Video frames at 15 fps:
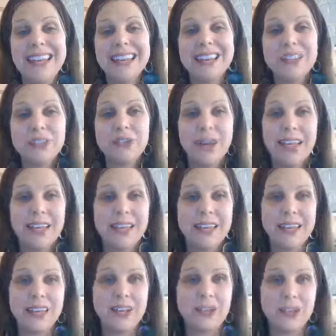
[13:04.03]
integrate it
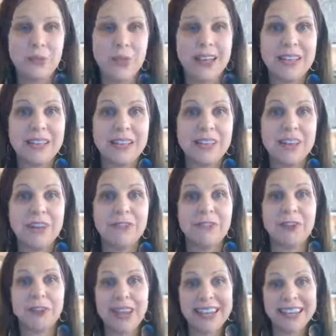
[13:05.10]
into us for
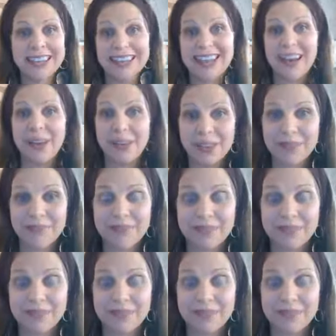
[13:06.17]
greatest health?